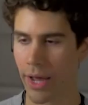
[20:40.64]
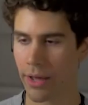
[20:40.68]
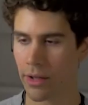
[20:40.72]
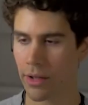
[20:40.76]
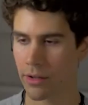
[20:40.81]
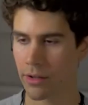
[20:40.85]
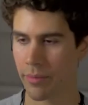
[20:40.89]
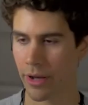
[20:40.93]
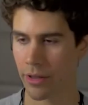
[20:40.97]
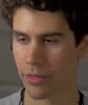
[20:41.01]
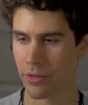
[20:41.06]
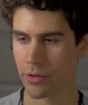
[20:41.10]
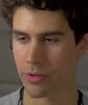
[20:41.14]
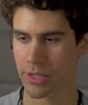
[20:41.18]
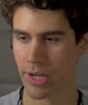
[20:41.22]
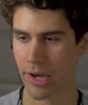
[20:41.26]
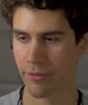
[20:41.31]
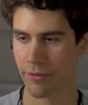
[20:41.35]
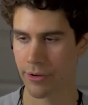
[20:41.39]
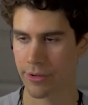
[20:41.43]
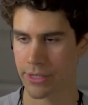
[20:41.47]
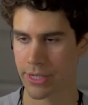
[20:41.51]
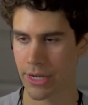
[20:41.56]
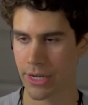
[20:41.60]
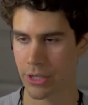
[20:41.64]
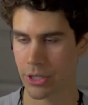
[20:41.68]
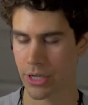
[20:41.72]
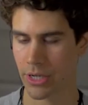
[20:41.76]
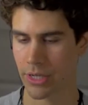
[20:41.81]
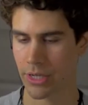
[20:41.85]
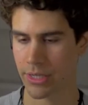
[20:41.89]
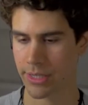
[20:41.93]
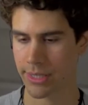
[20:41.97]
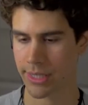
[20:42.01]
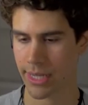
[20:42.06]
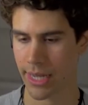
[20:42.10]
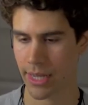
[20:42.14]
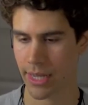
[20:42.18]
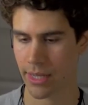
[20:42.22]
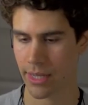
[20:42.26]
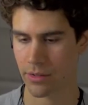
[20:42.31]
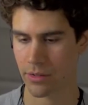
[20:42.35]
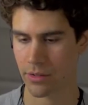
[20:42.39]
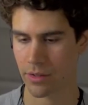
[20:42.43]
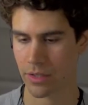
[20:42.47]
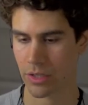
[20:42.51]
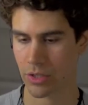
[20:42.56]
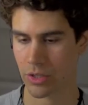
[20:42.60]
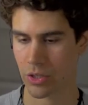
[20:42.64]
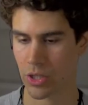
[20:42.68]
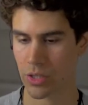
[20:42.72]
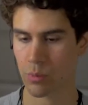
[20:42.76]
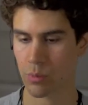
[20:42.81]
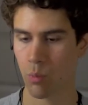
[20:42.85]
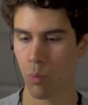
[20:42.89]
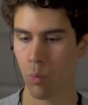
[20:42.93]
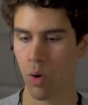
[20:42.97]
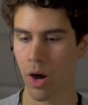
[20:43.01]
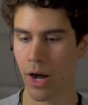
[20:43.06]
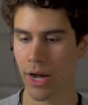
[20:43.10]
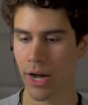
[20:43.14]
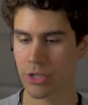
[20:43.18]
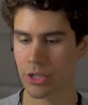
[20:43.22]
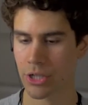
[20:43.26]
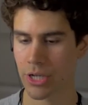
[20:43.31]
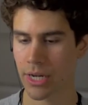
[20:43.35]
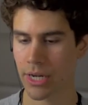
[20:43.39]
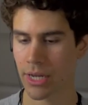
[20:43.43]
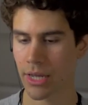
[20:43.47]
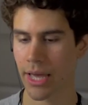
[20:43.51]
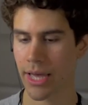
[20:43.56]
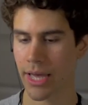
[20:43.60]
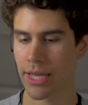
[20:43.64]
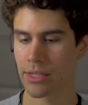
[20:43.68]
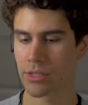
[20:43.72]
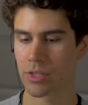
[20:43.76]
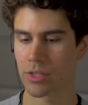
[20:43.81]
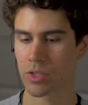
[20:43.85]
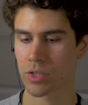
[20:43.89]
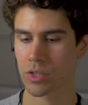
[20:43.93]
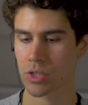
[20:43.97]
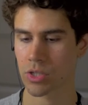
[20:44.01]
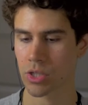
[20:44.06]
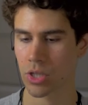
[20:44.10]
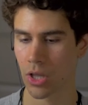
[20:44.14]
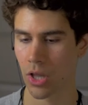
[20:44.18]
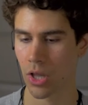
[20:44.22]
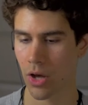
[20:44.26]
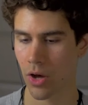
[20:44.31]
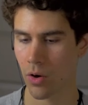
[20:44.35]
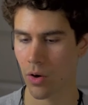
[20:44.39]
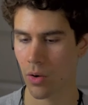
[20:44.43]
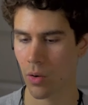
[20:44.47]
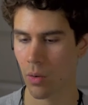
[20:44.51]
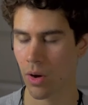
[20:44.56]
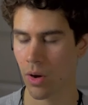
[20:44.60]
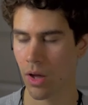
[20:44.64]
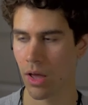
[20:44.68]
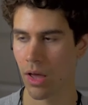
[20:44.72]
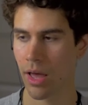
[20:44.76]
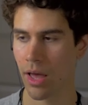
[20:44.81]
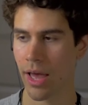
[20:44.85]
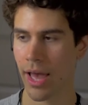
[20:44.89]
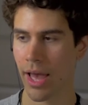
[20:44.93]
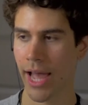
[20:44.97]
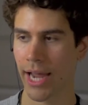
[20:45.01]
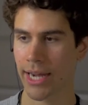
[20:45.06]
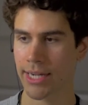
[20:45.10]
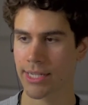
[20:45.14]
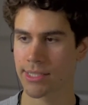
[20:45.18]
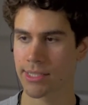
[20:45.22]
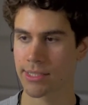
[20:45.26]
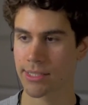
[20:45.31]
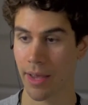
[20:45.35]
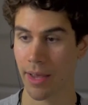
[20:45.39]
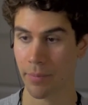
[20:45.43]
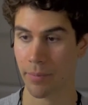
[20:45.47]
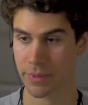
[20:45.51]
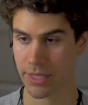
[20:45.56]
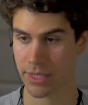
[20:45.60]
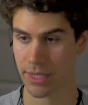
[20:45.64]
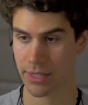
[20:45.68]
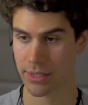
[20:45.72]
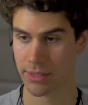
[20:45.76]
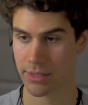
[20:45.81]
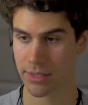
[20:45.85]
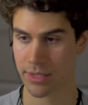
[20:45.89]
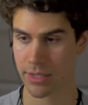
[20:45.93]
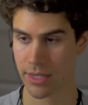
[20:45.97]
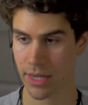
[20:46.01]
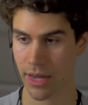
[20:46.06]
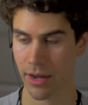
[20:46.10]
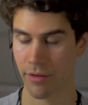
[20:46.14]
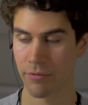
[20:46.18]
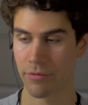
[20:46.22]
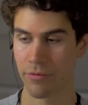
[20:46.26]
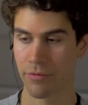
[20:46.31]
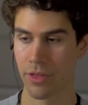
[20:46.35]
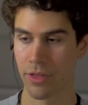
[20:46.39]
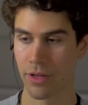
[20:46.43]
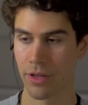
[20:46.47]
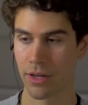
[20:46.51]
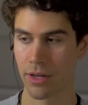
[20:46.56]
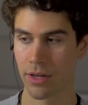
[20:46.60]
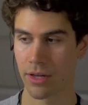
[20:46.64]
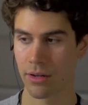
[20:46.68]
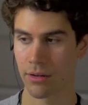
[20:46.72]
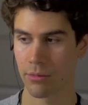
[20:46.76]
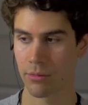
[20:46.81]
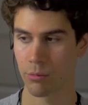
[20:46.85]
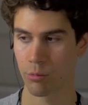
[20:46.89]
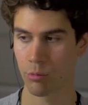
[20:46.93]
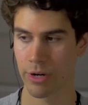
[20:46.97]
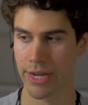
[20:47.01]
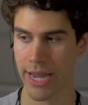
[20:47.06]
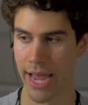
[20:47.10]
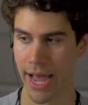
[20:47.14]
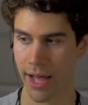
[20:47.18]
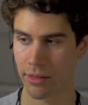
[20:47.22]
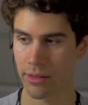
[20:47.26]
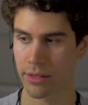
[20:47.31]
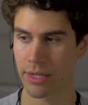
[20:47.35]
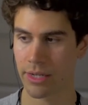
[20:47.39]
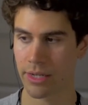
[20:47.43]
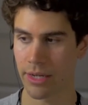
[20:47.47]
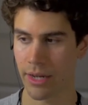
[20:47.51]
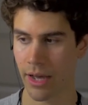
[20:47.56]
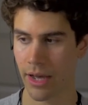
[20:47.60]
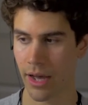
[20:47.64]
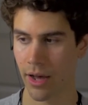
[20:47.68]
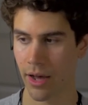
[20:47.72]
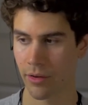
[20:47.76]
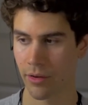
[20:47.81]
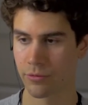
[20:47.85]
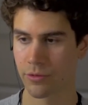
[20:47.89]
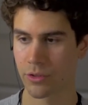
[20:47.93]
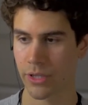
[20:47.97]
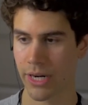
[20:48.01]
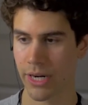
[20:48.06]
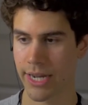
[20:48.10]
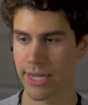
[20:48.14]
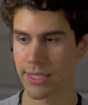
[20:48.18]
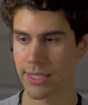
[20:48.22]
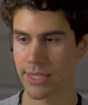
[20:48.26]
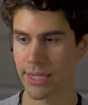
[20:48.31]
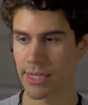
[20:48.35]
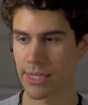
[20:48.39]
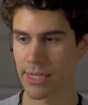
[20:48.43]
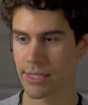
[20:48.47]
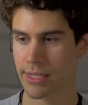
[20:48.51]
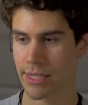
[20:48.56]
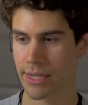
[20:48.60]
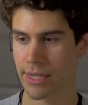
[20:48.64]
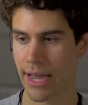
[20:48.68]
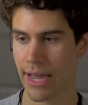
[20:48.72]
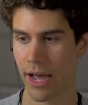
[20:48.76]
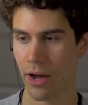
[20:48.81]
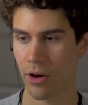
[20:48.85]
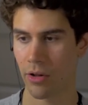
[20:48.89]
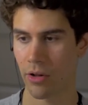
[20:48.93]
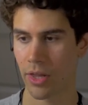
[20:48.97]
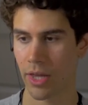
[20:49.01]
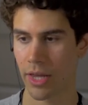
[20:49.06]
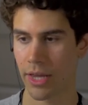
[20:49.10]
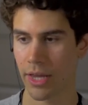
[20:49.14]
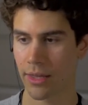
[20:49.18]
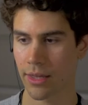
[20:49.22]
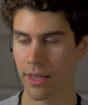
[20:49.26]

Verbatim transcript: about those conversations is just watching his slow acceptance of the reality of transness and how like